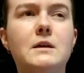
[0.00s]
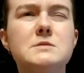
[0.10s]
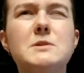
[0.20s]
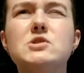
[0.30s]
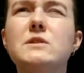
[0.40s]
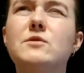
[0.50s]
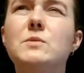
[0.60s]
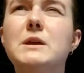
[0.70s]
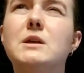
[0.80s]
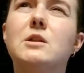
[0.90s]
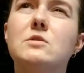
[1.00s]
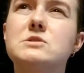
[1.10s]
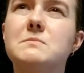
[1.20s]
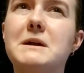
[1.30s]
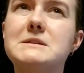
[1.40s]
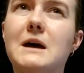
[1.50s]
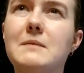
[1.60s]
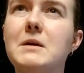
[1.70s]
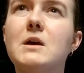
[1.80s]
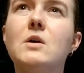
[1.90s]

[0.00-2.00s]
especially if you eat close to bedtime,